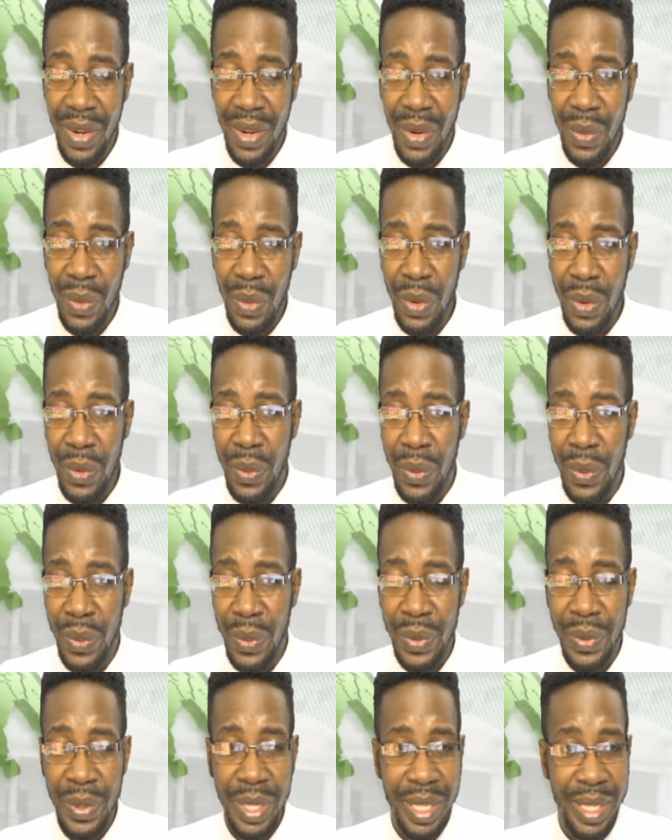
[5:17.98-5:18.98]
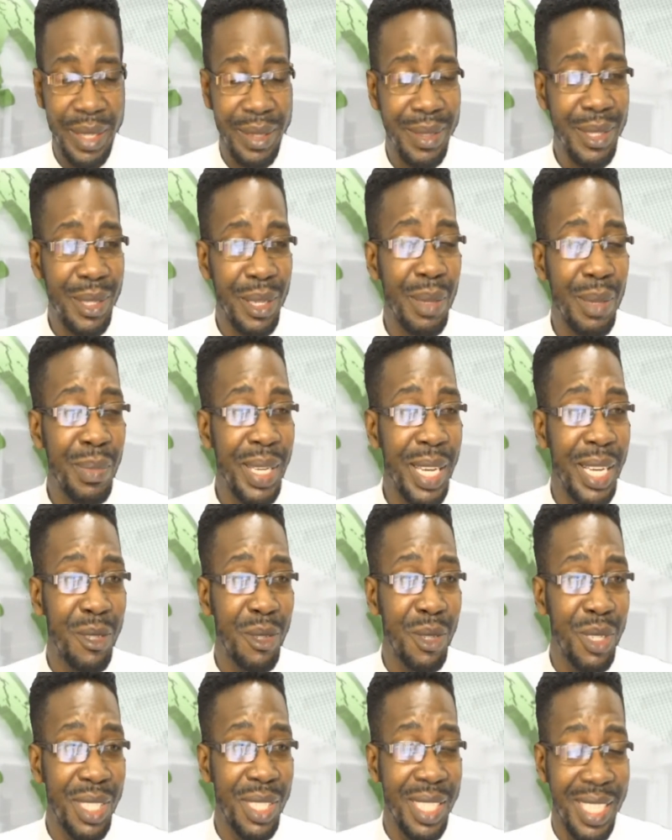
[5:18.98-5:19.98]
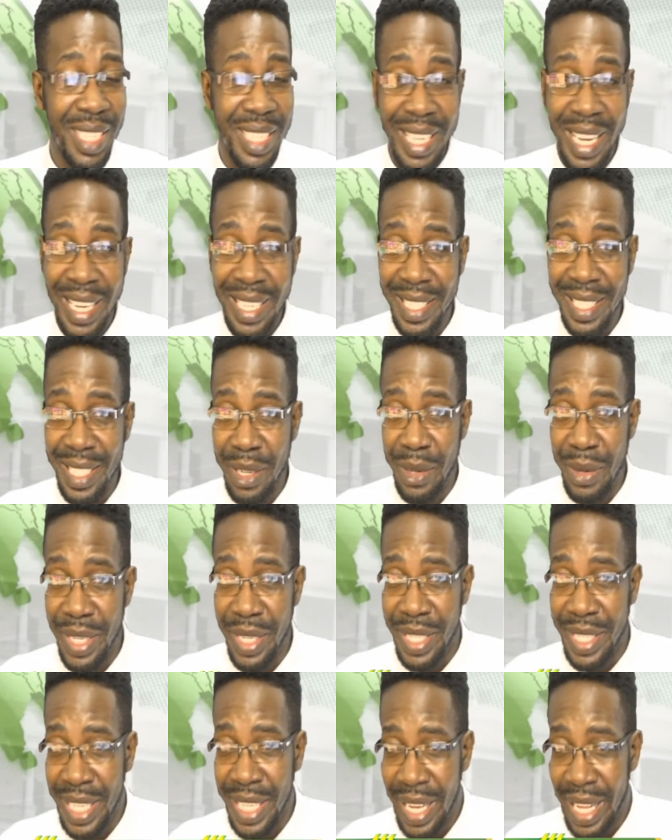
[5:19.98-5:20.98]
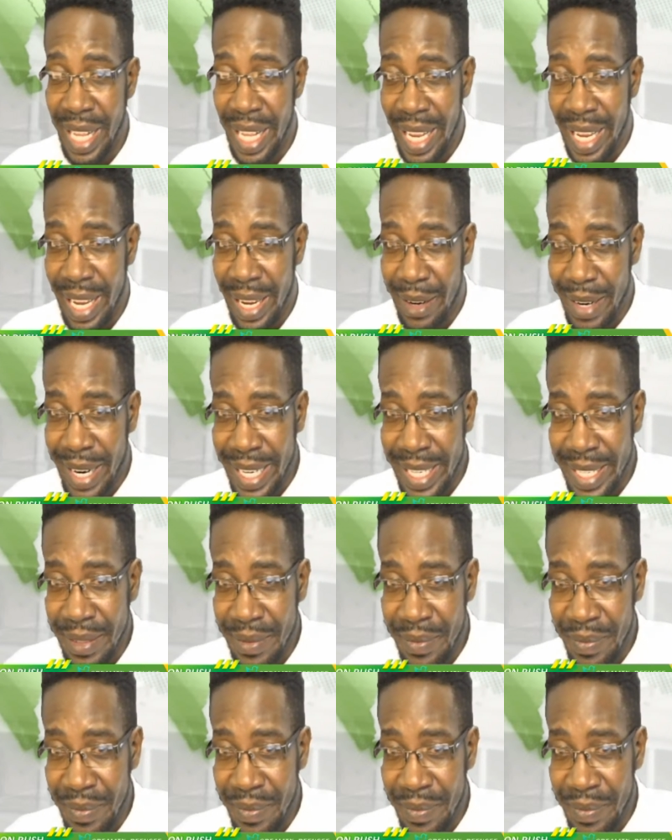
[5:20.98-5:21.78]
Whew. It's going to be interesting in that series. Right.